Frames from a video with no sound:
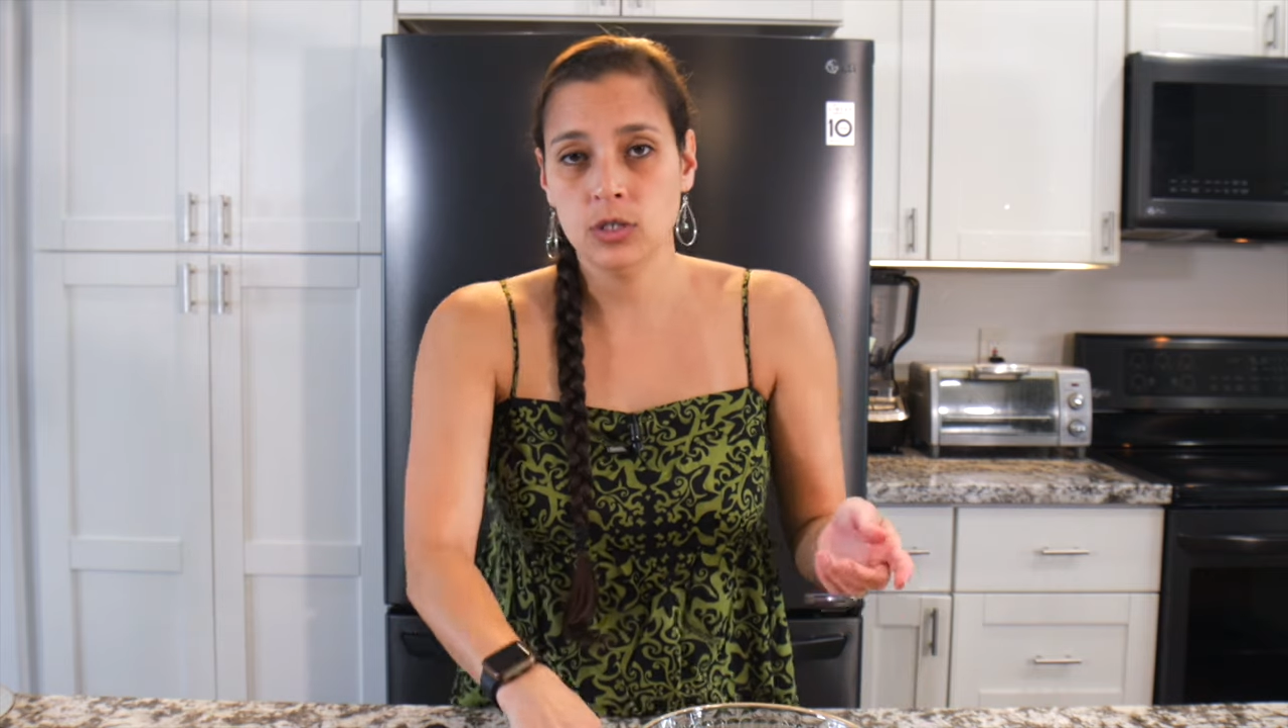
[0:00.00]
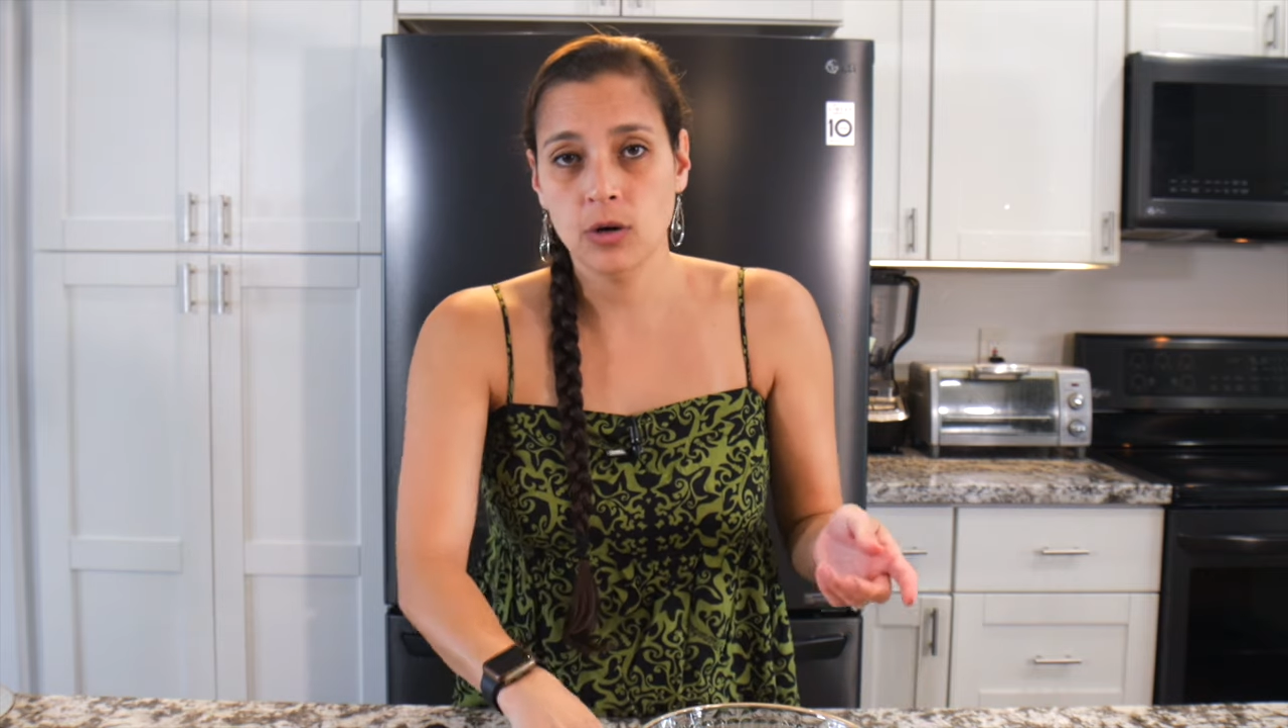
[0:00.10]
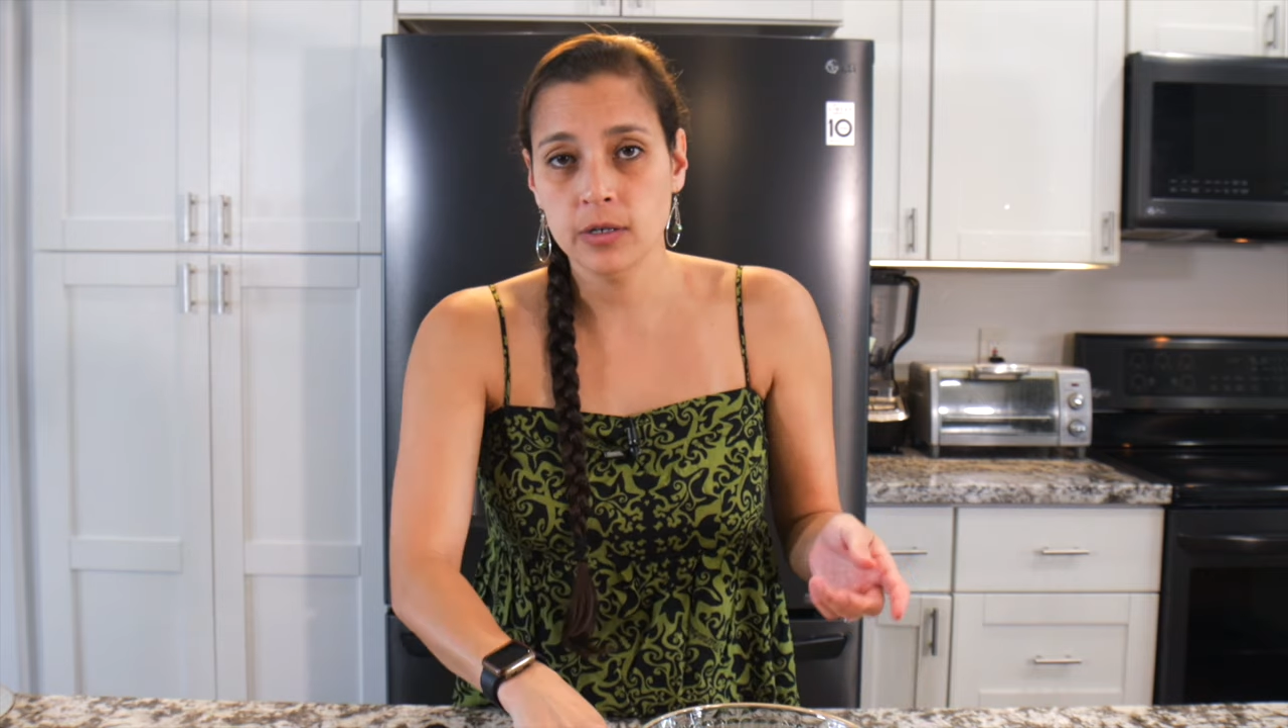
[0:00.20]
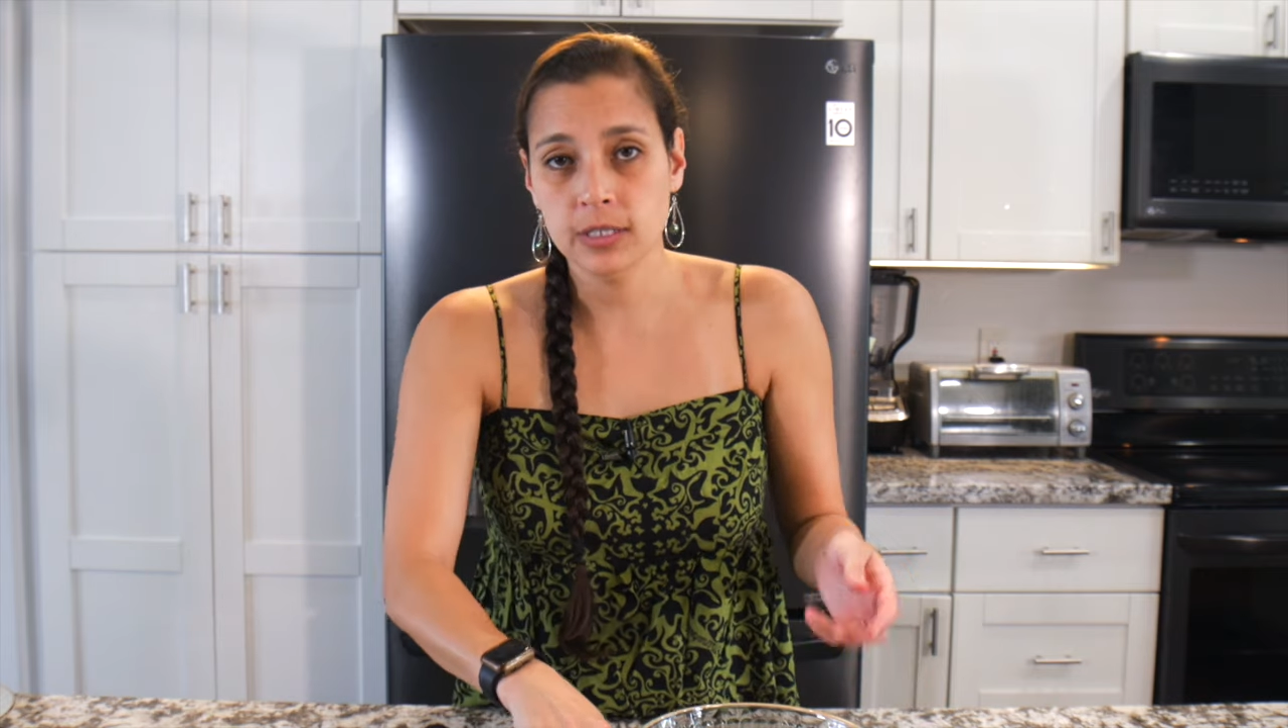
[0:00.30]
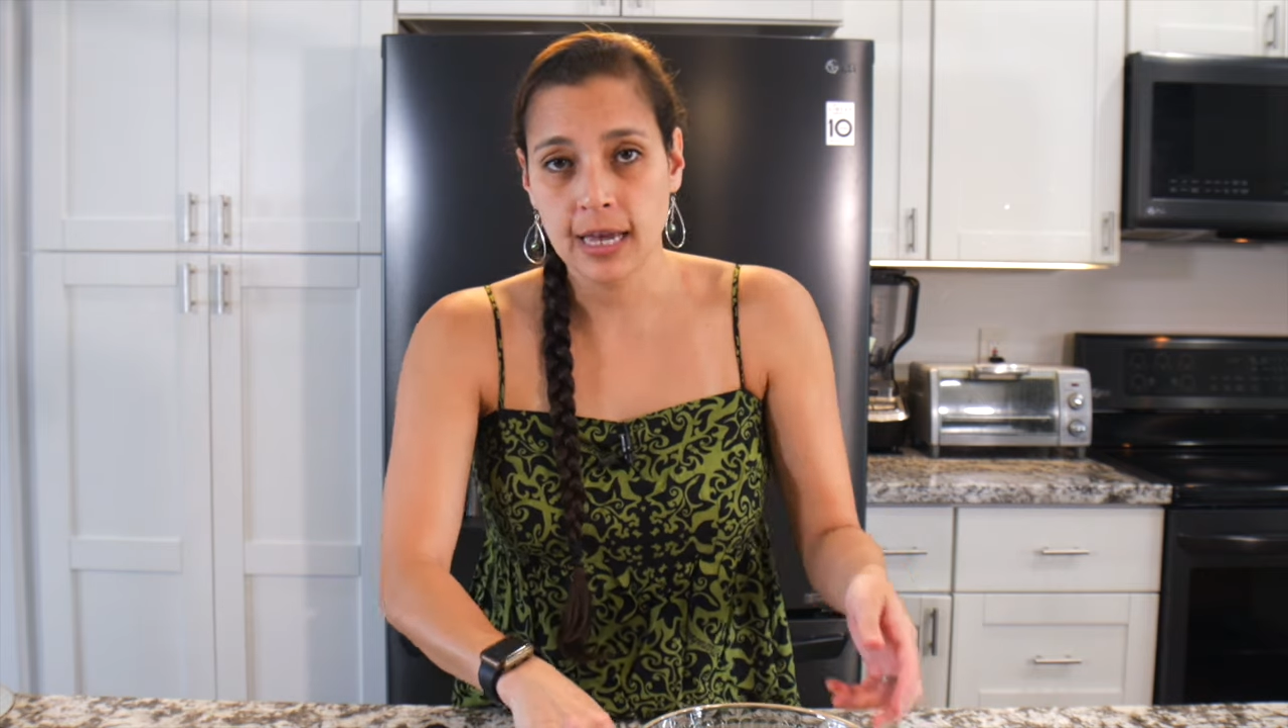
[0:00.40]

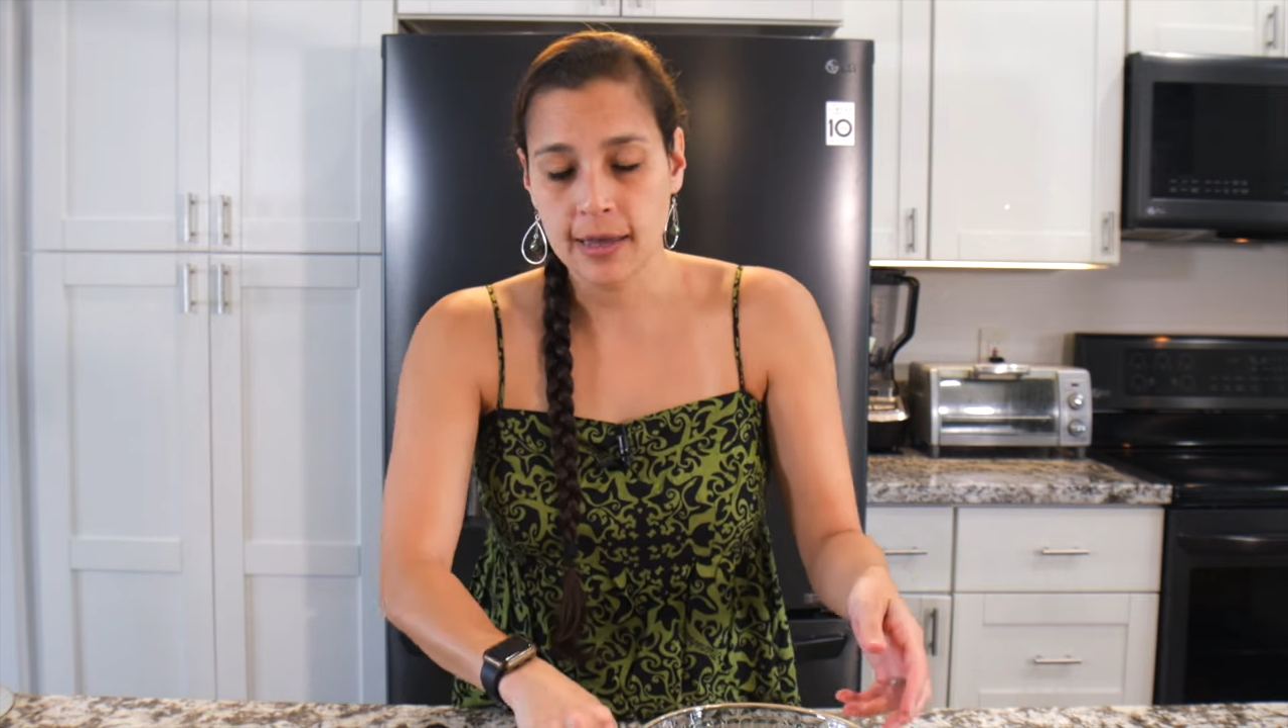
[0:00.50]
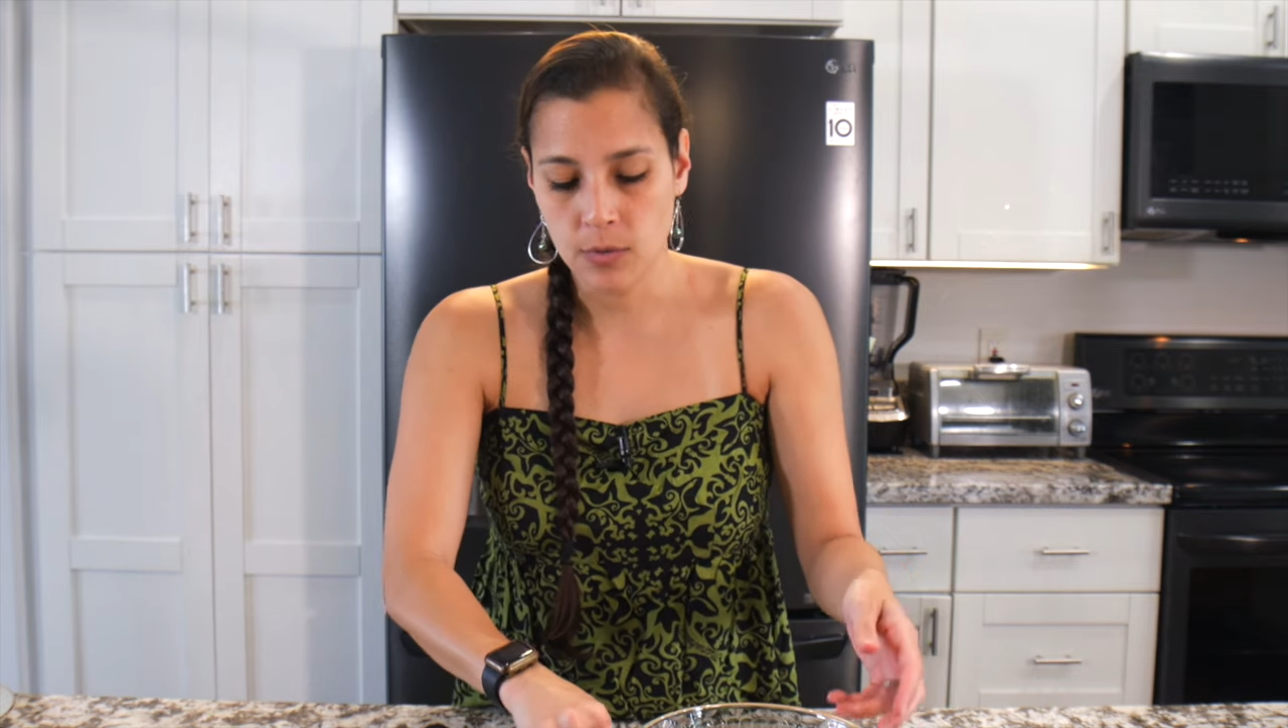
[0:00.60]
always add